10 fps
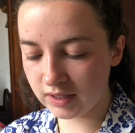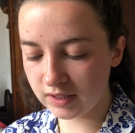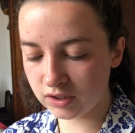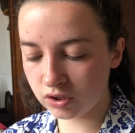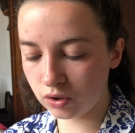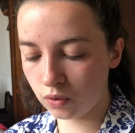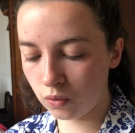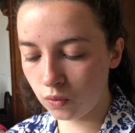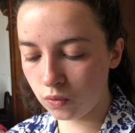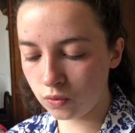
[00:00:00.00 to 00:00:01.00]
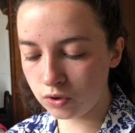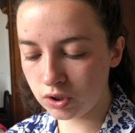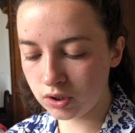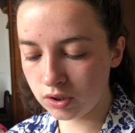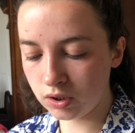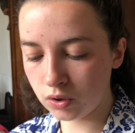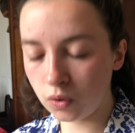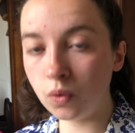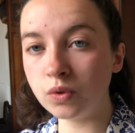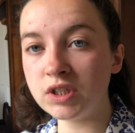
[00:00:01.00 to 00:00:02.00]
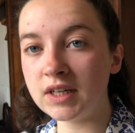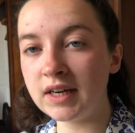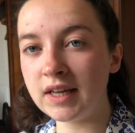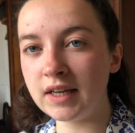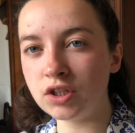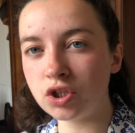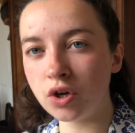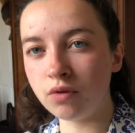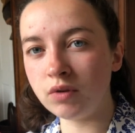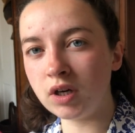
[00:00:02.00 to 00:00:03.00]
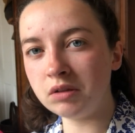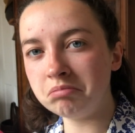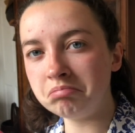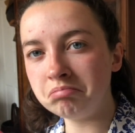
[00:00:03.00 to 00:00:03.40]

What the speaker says: It's the Claude toner,